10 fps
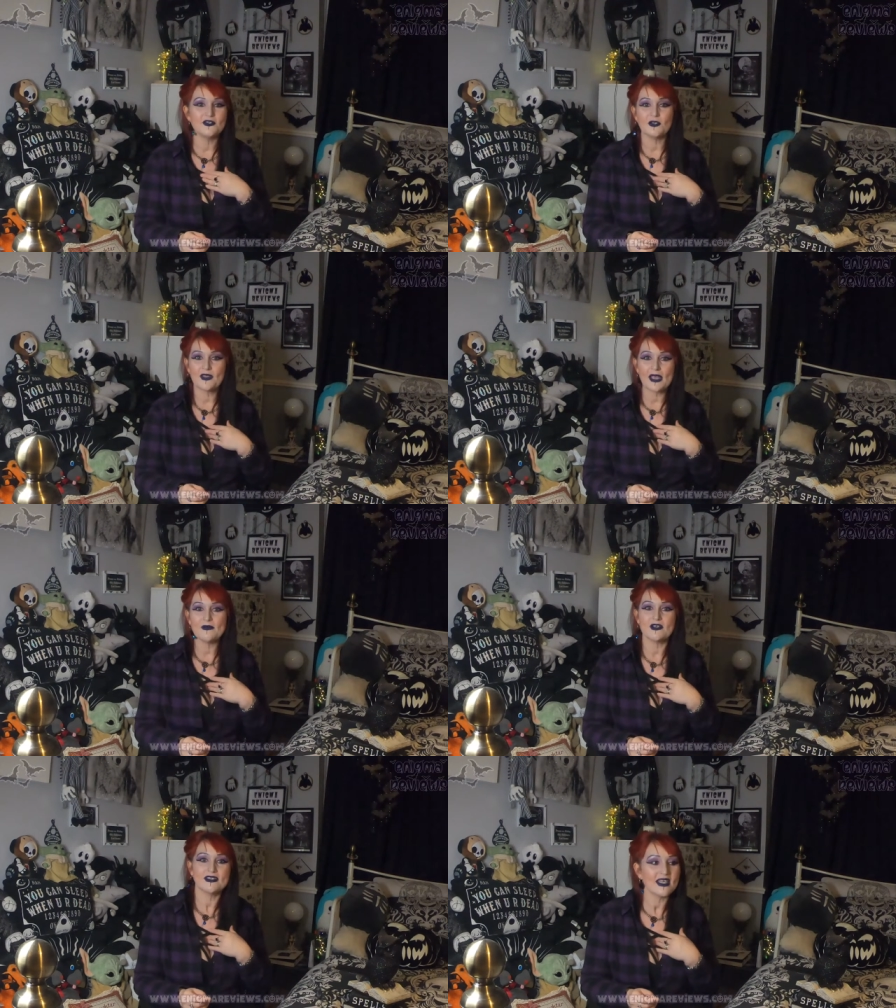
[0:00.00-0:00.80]
to know that
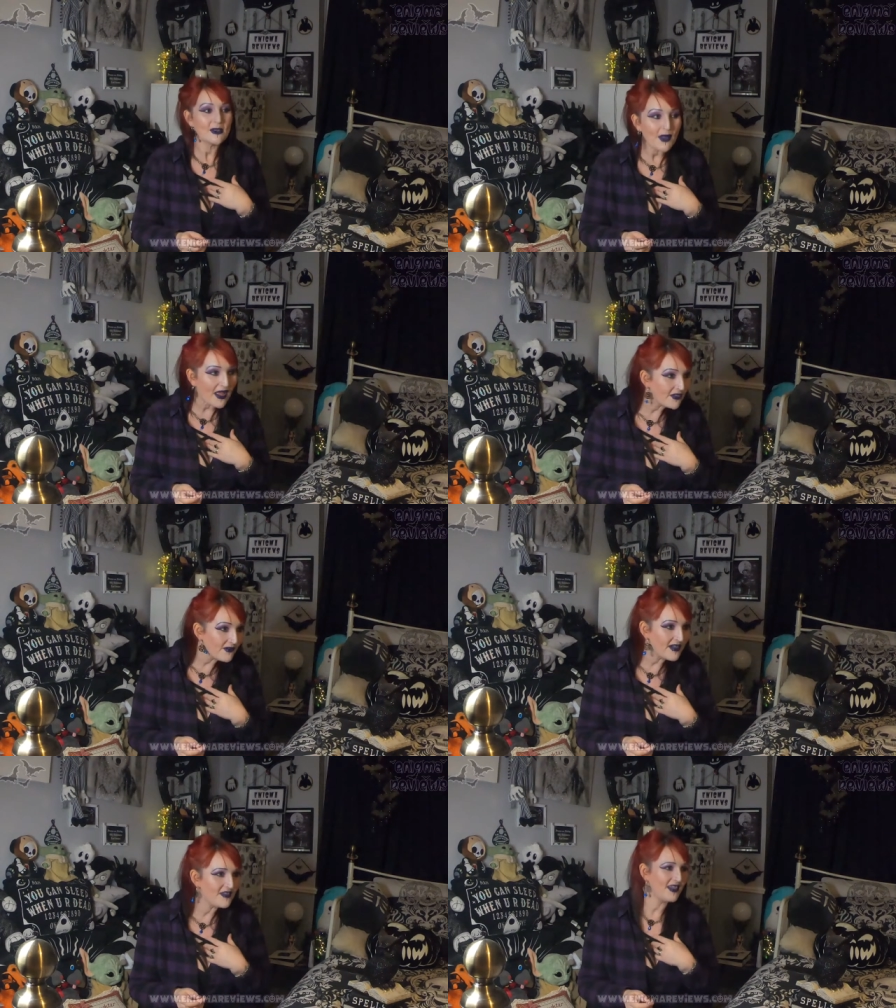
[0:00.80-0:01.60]
I'm not a psychopath
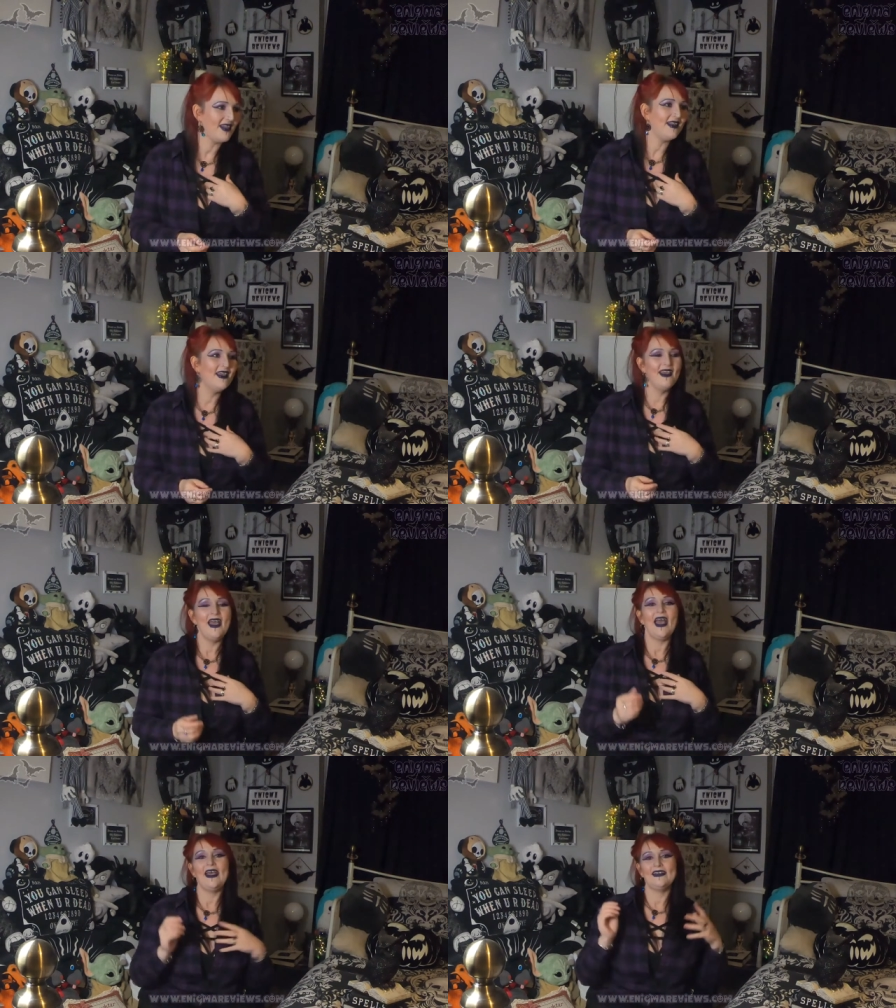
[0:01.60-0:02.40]
or anything,
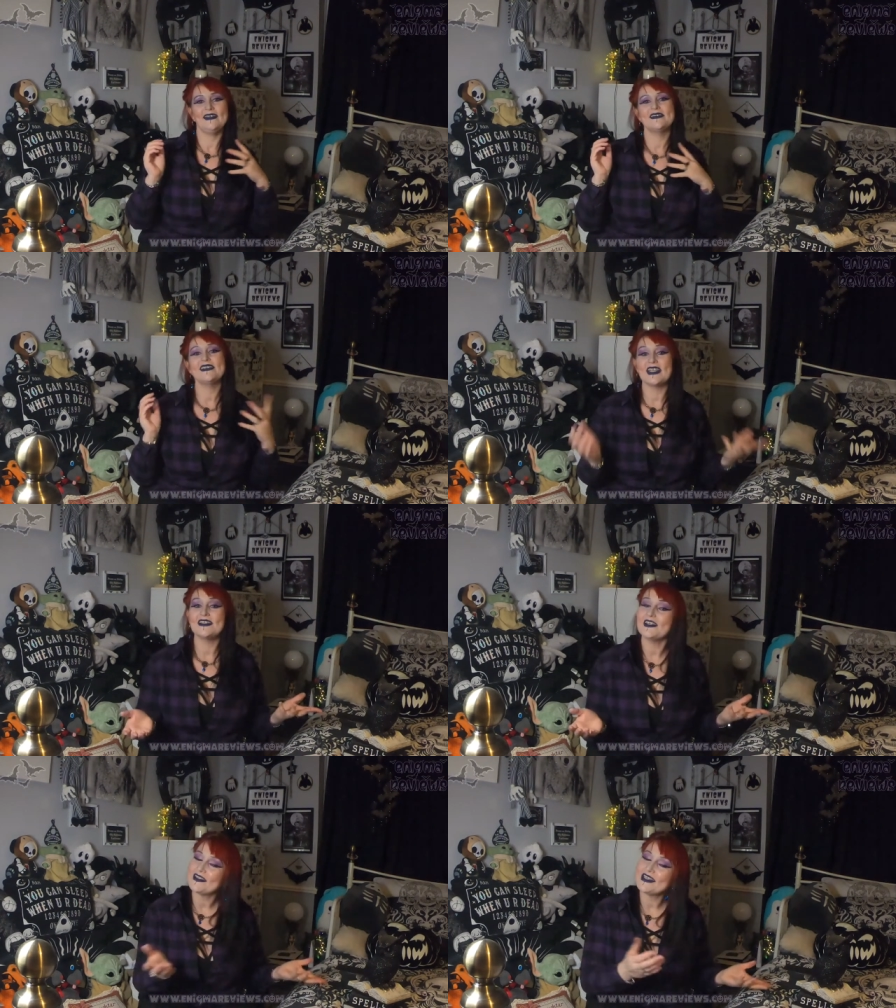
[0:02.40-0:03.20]
and
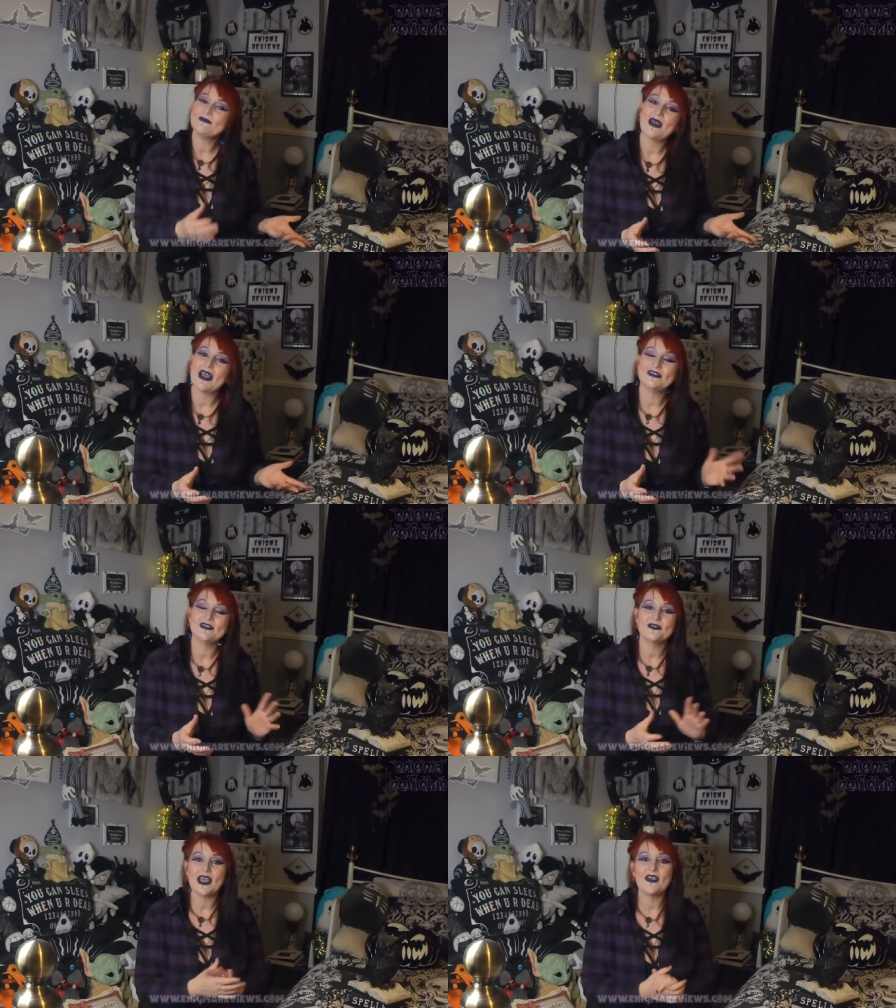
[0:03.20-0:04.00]
send her this
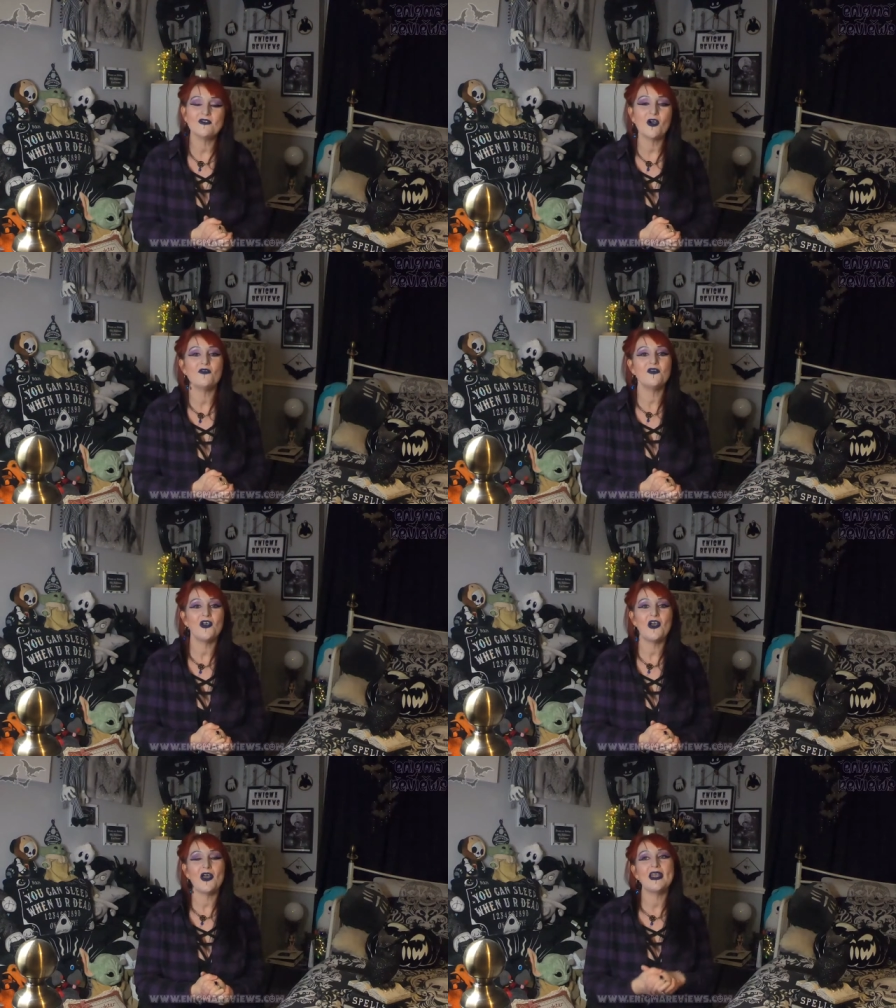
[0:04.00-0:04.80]
parcel that I've got for
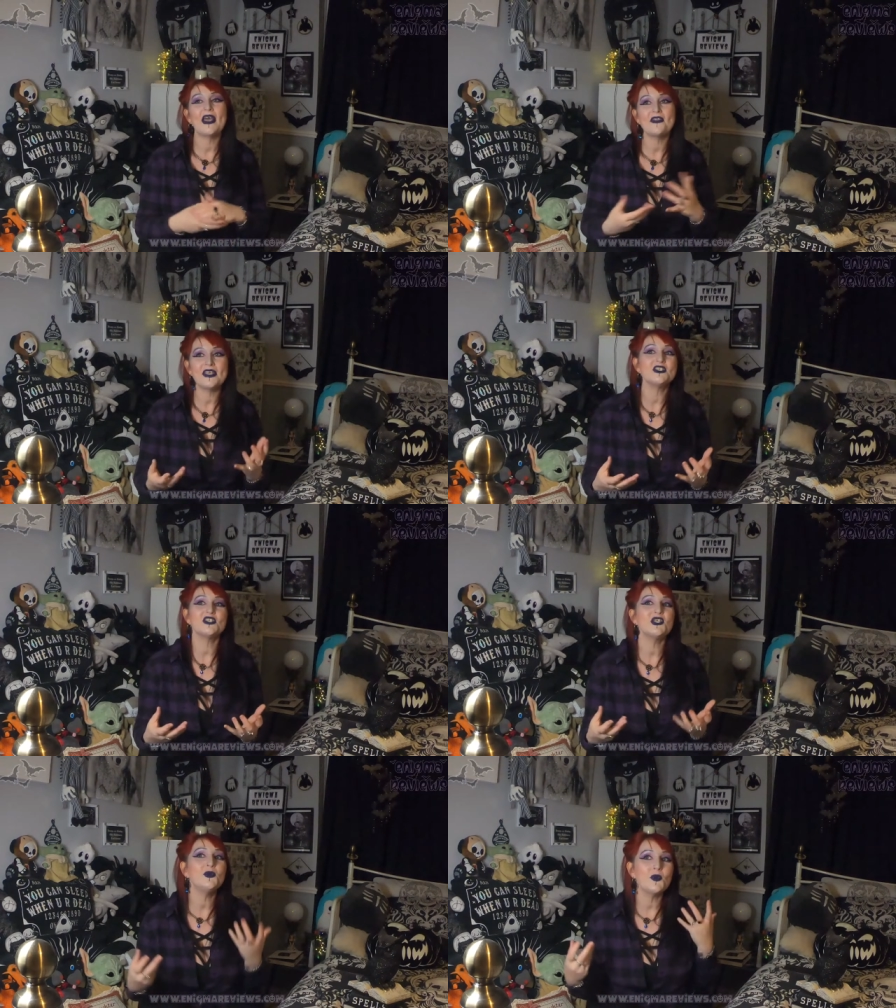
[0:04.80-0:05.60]
her, and I think
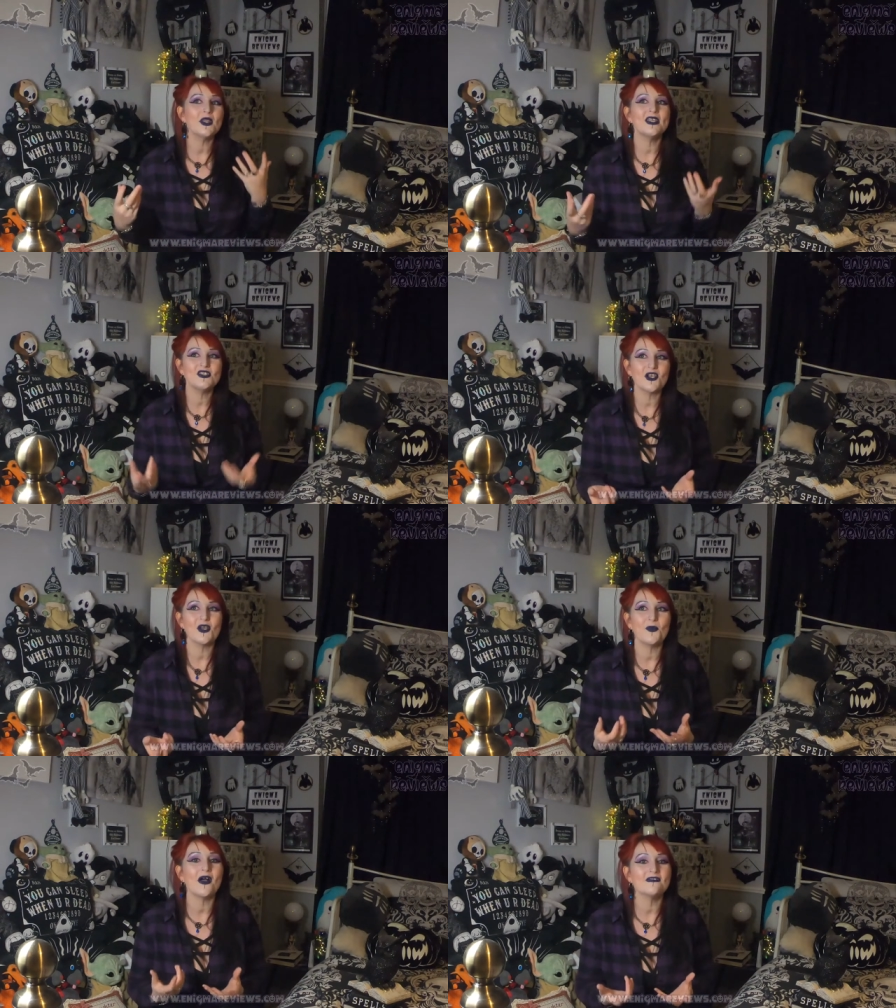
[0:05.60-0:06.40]
she will
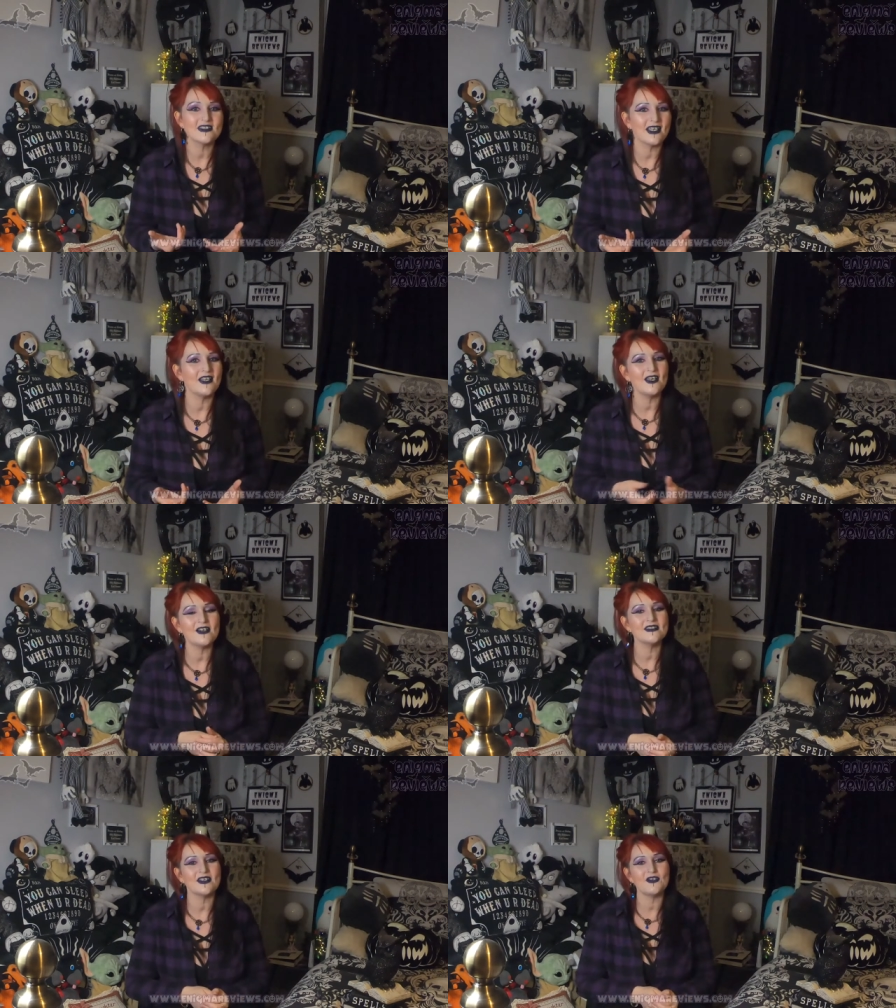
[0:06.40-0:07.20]
enjoy what I've sent her
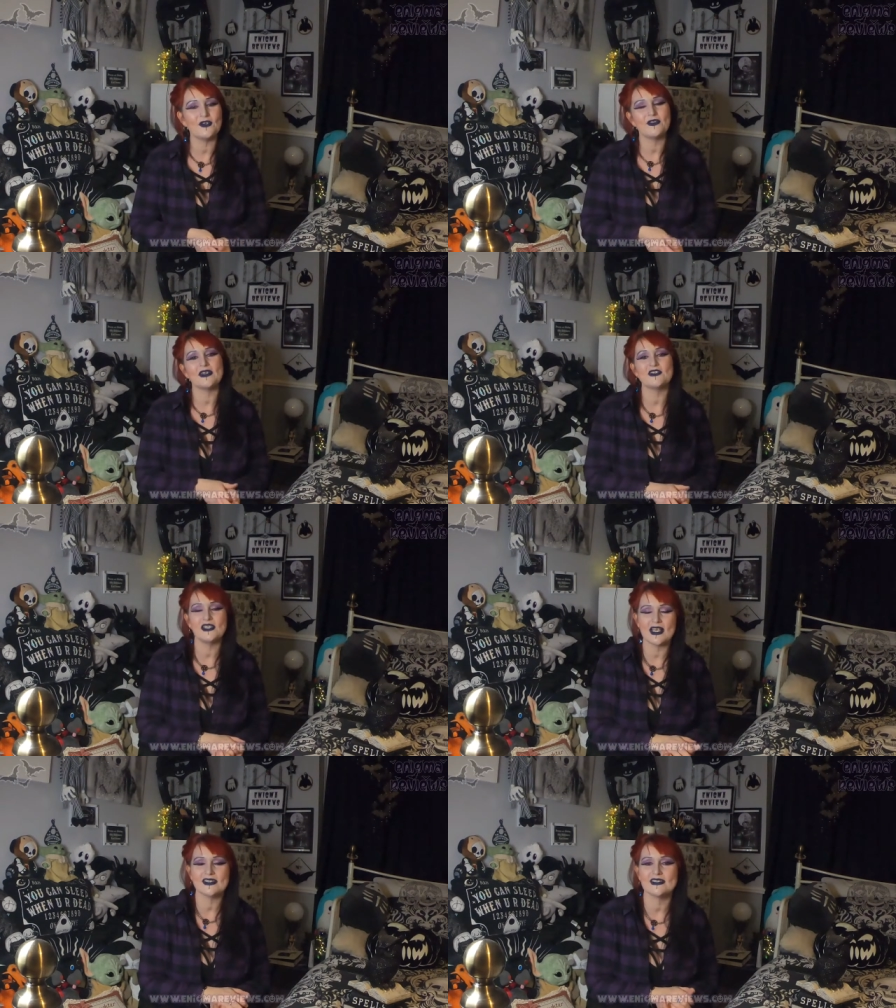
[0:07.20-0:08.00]
because I know that
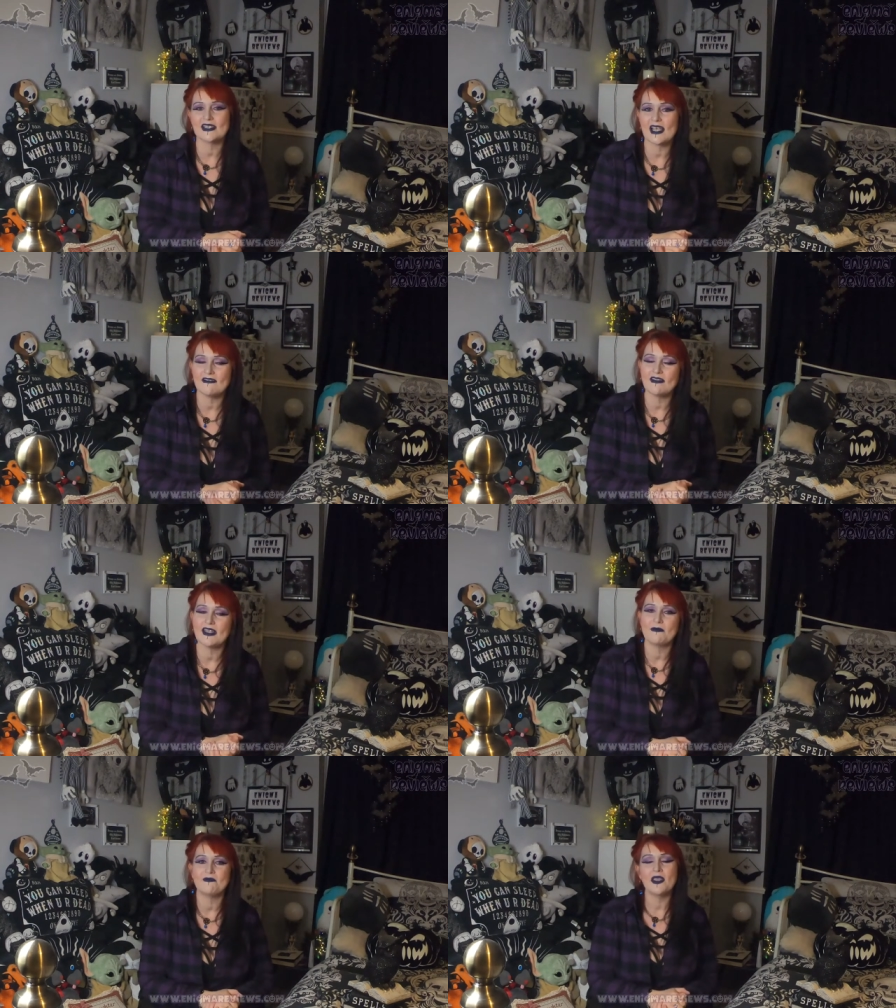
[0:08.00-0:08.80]
she likes this kind of thing.